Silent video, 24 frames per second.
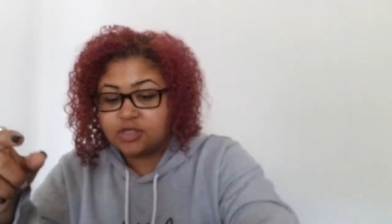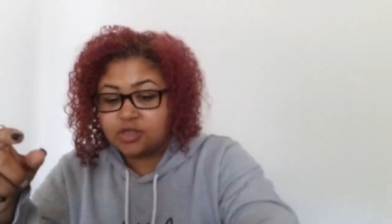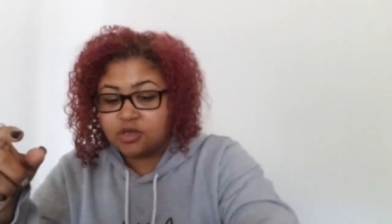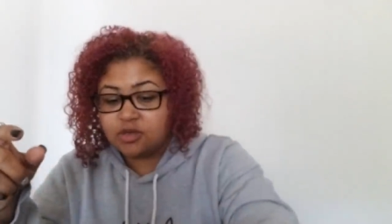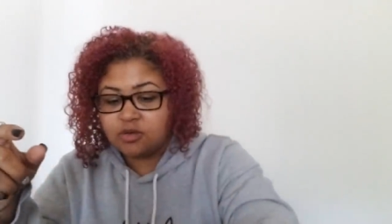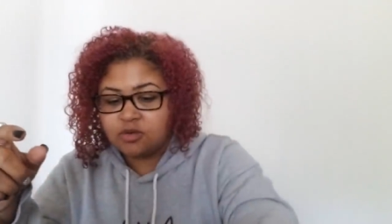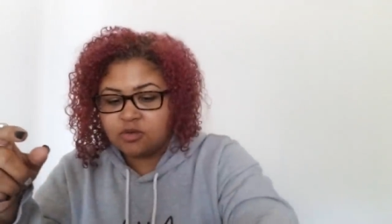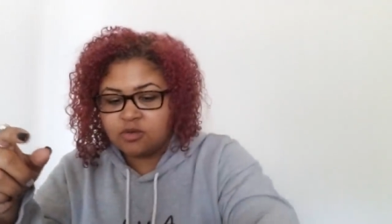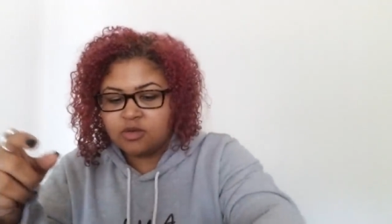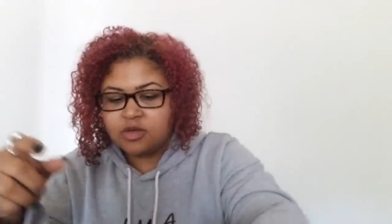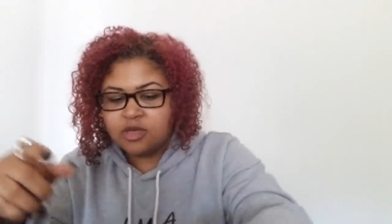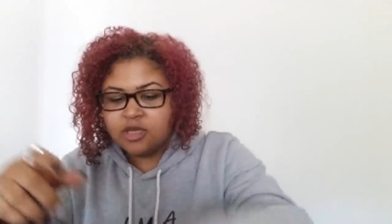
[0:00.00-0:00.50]

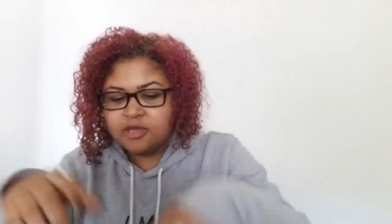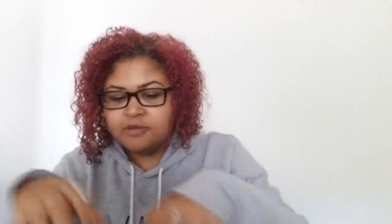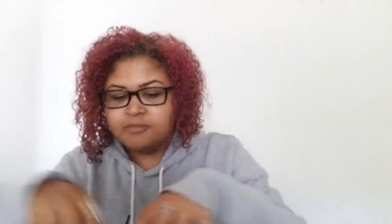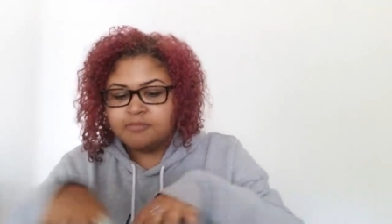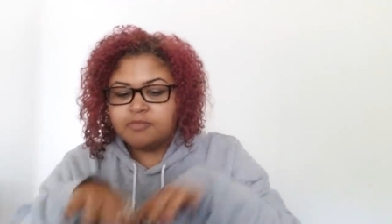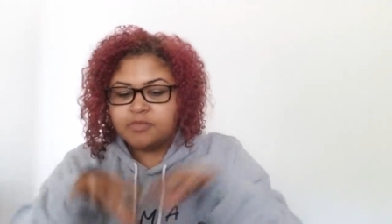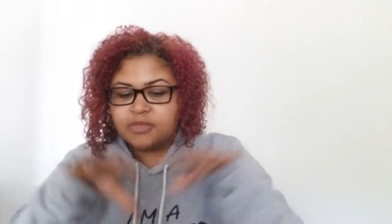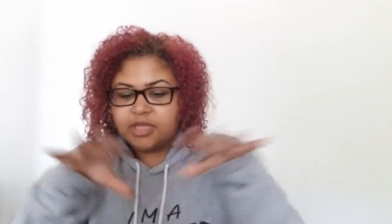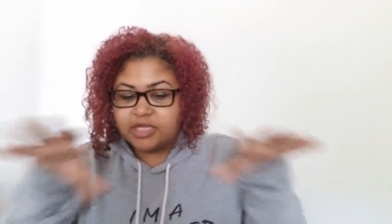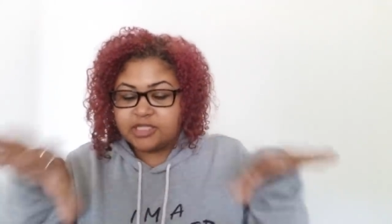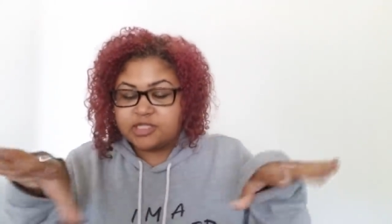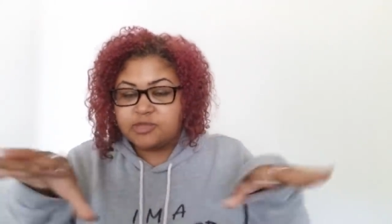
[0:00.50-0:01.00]
you.
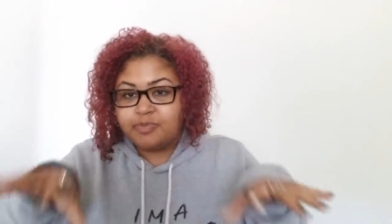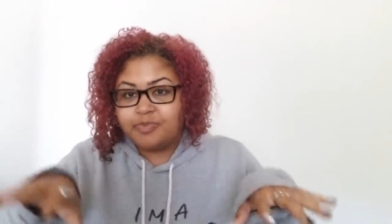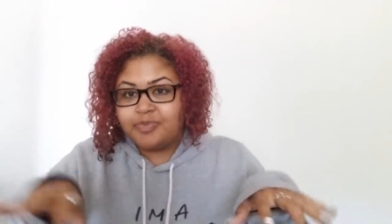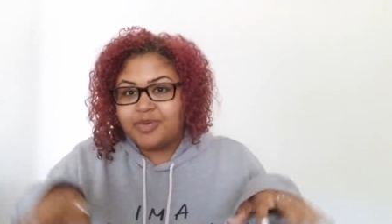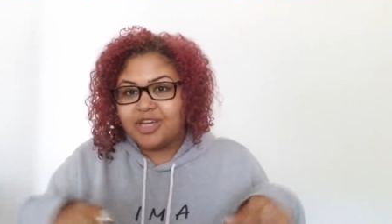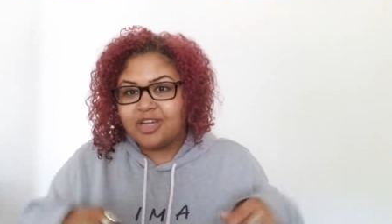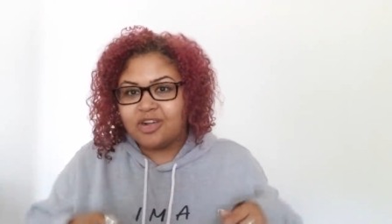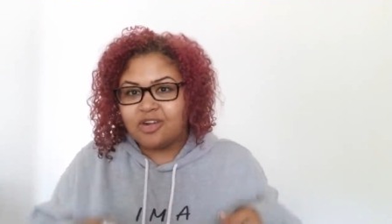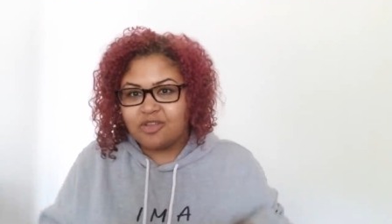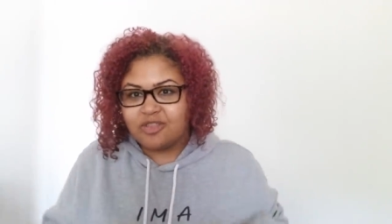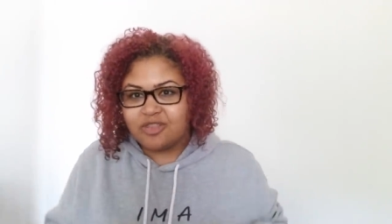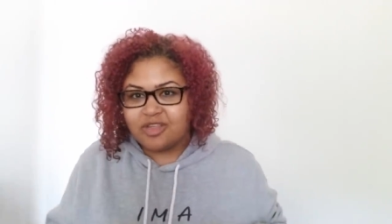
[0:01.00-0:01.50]
It's
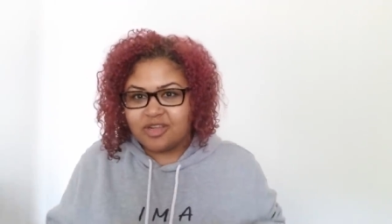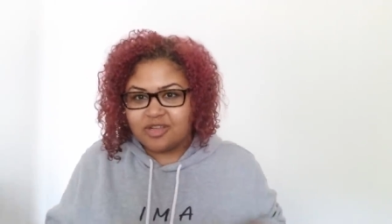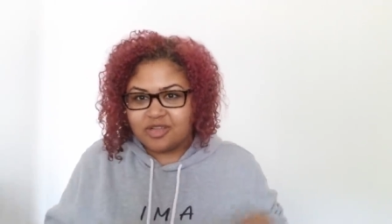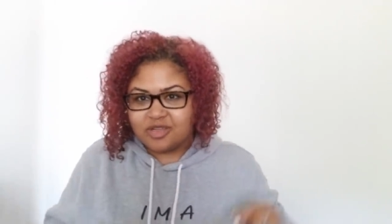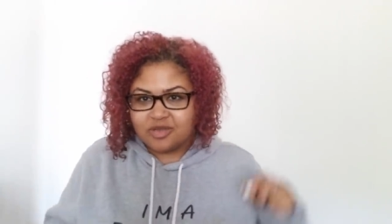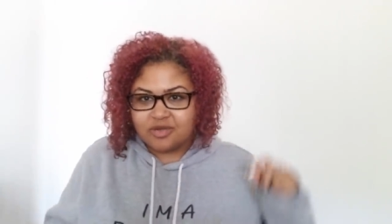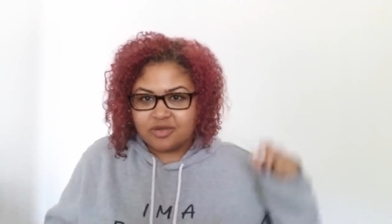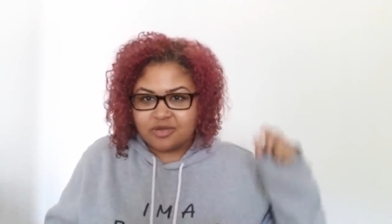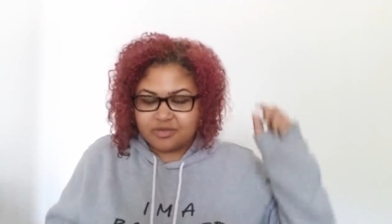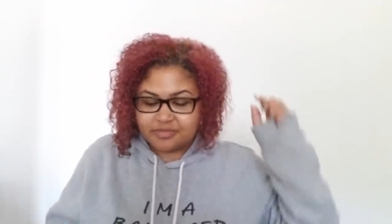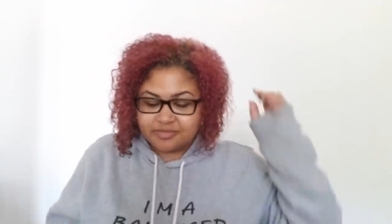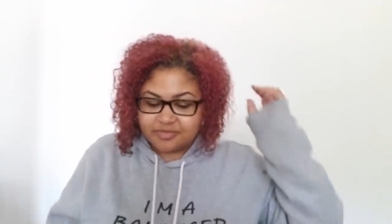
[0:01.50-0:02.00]
bigger than
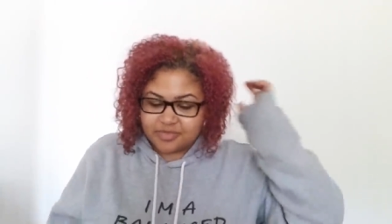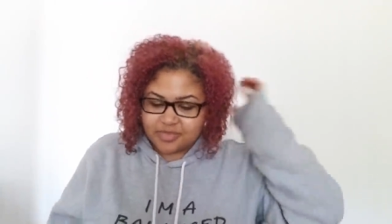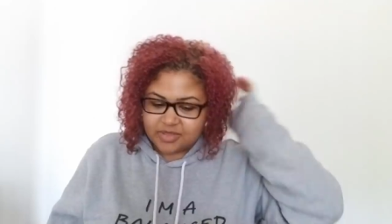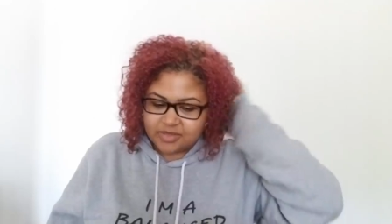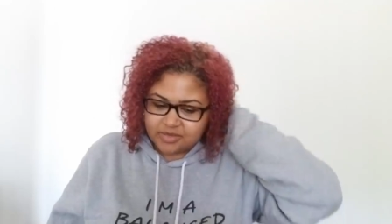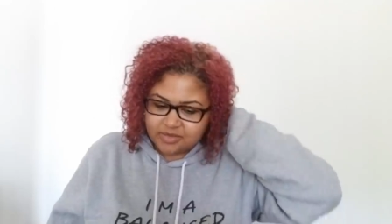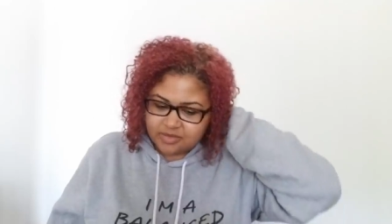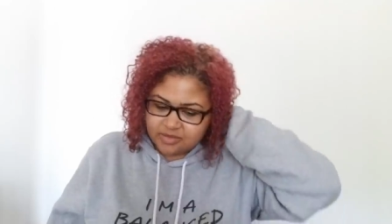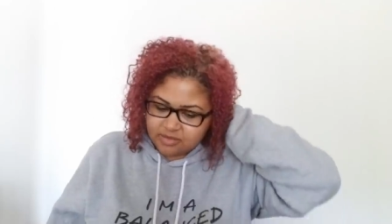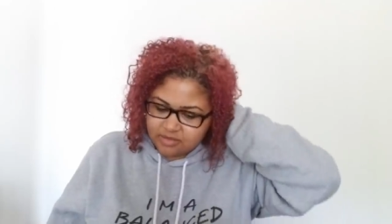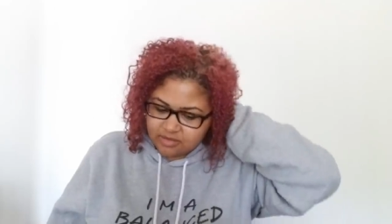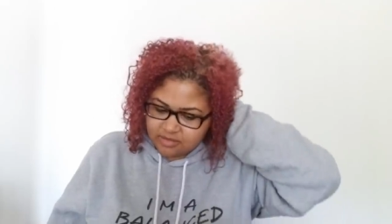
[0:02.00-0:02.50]
you.
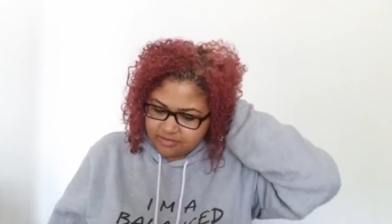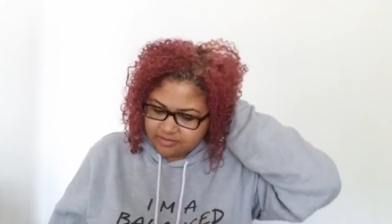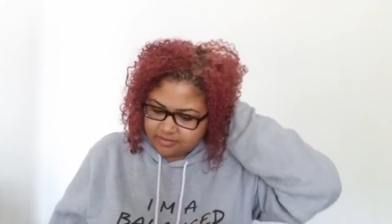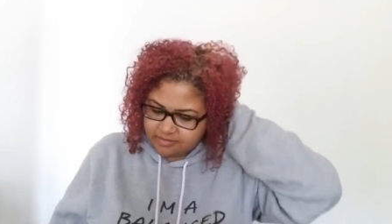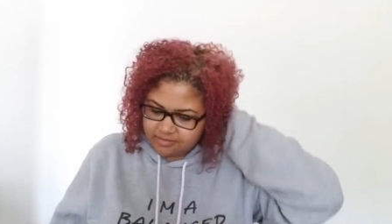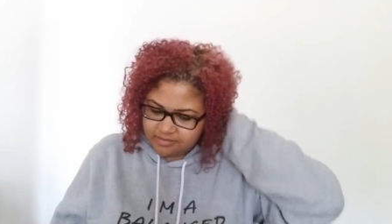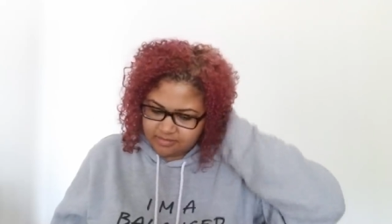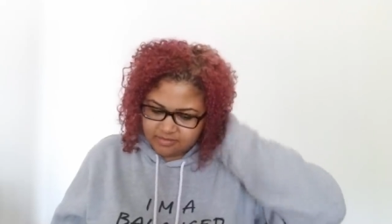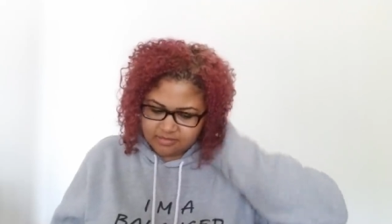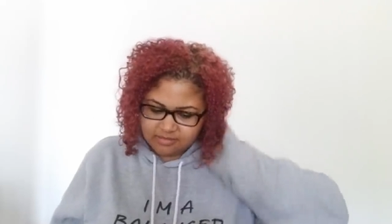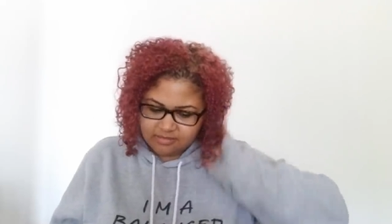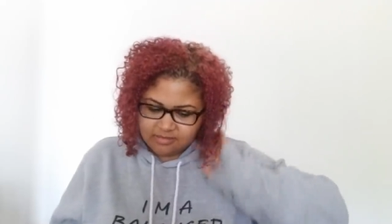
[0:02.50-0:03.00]
Oh,
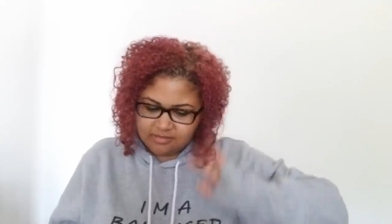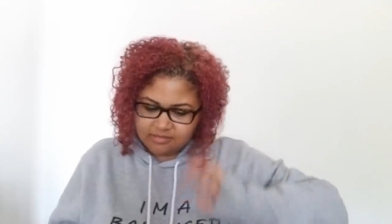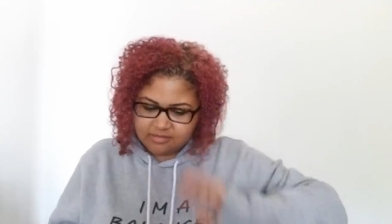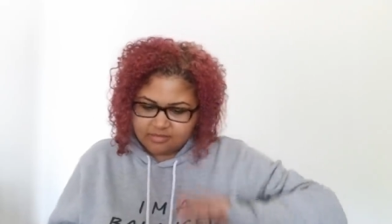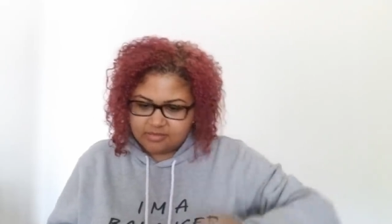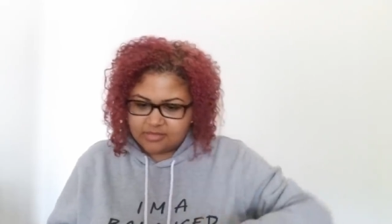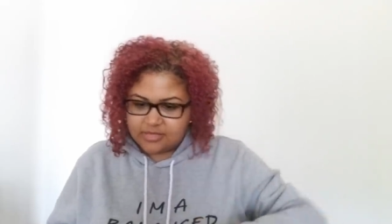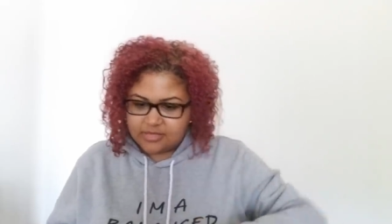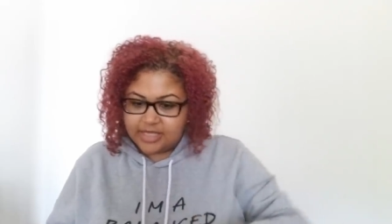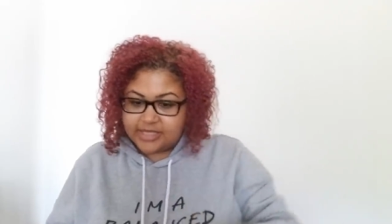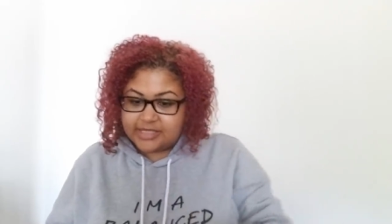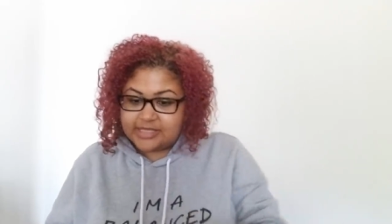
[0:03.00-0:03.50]

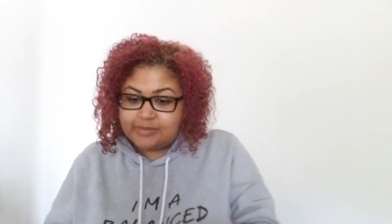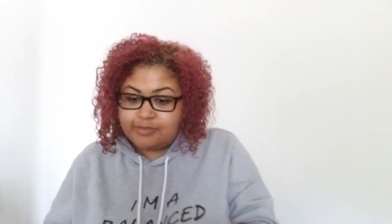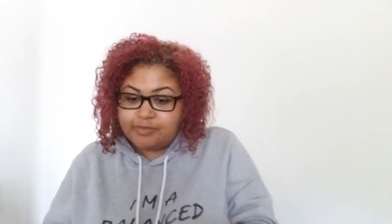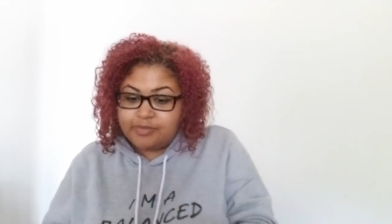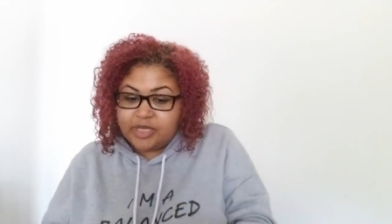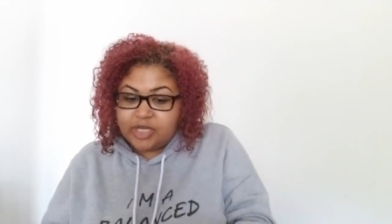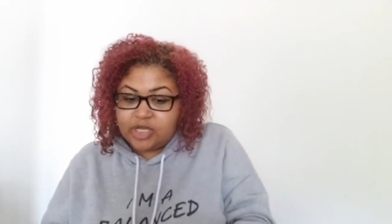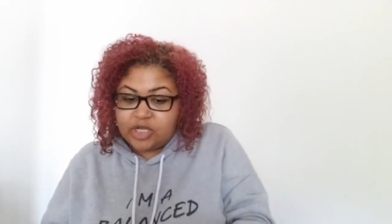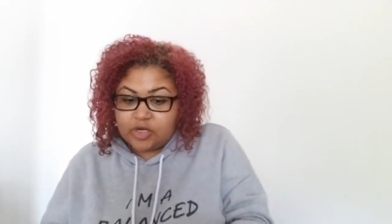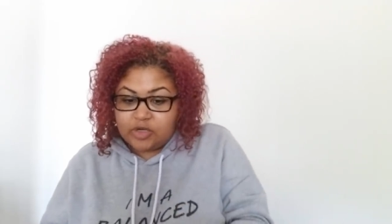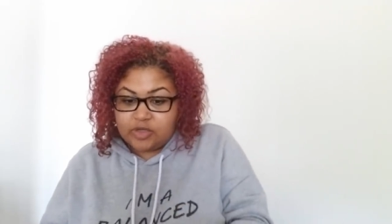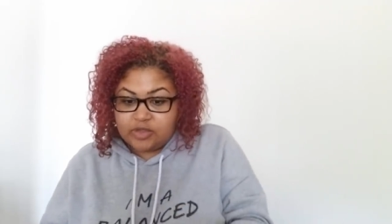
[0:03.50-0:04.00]
it's
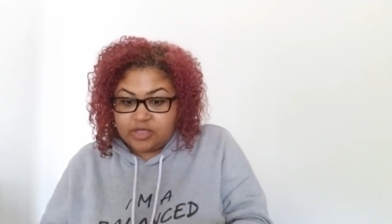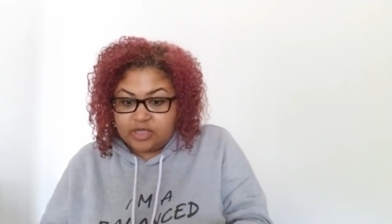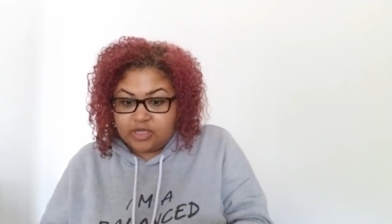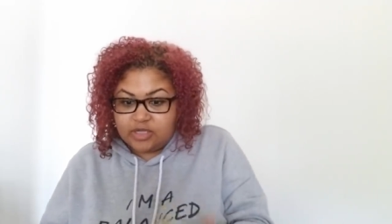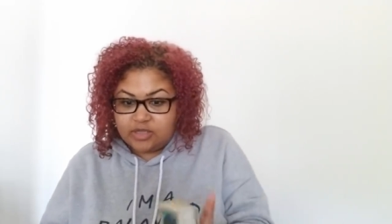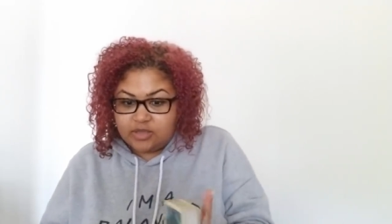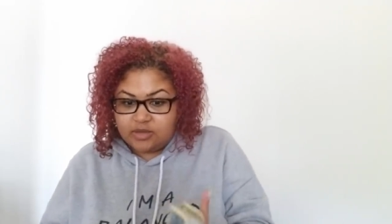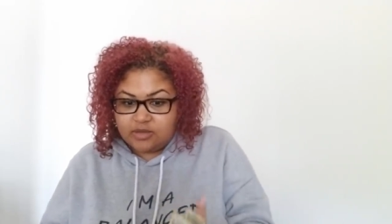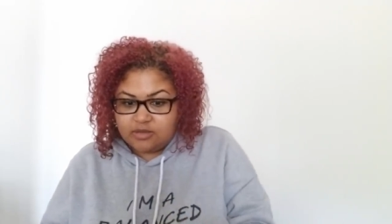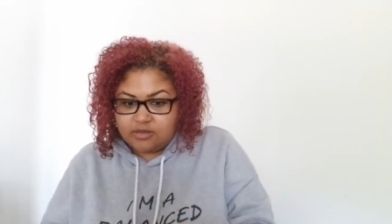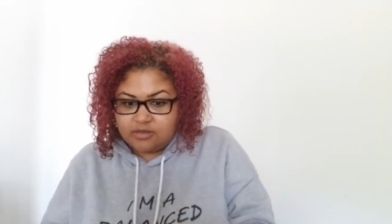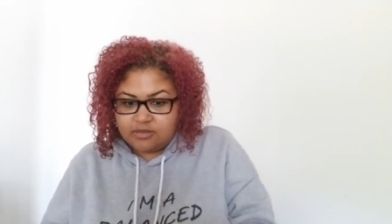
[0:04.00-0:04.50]
bigger than
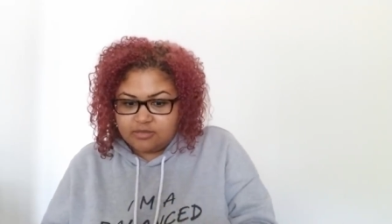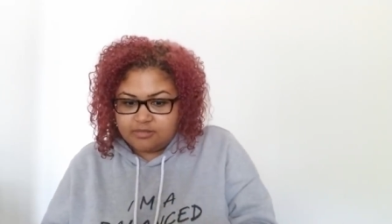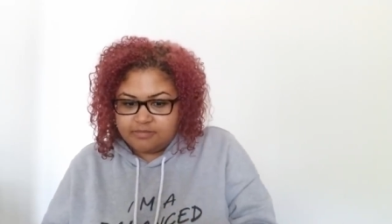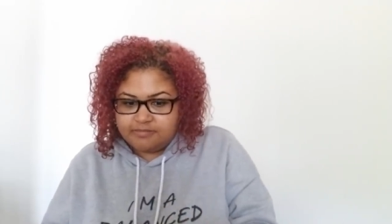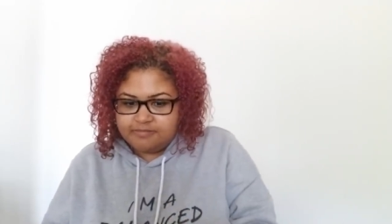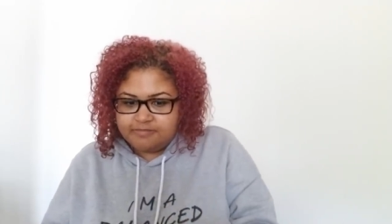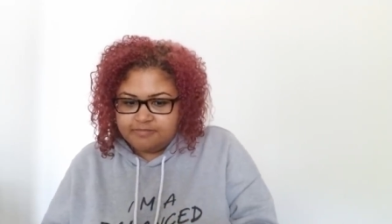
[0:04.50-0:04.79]
you.